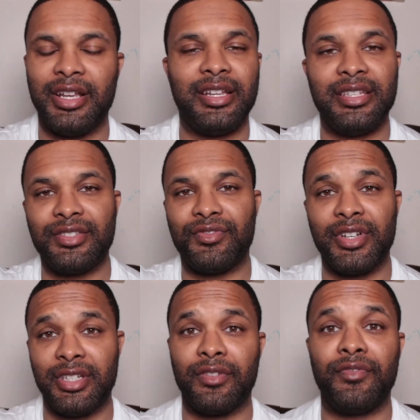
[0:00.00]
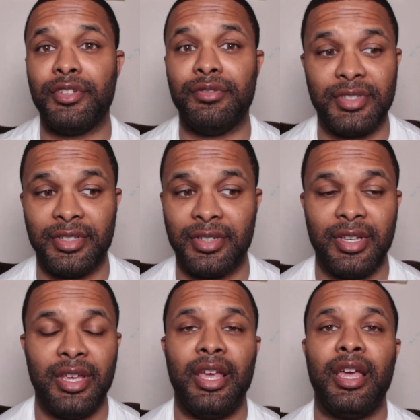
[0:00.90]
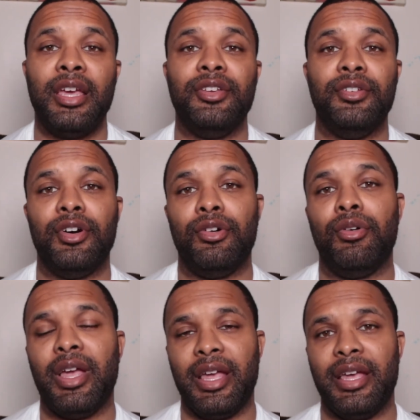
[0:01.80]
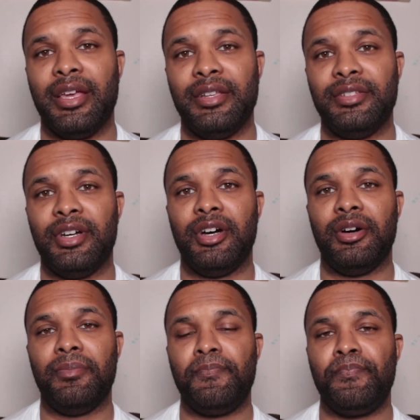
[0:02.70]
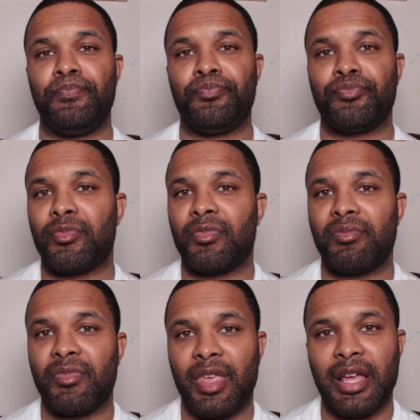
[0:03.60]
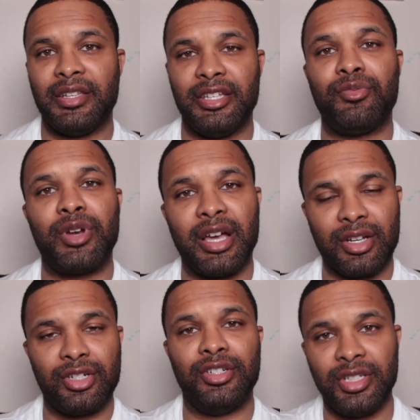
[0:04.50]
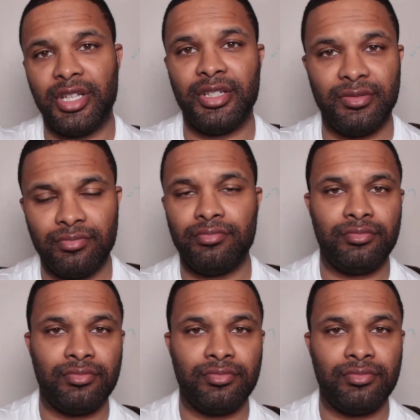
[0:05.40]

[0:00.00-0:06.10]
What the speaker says: It is really confusing, you know, and I did what I could and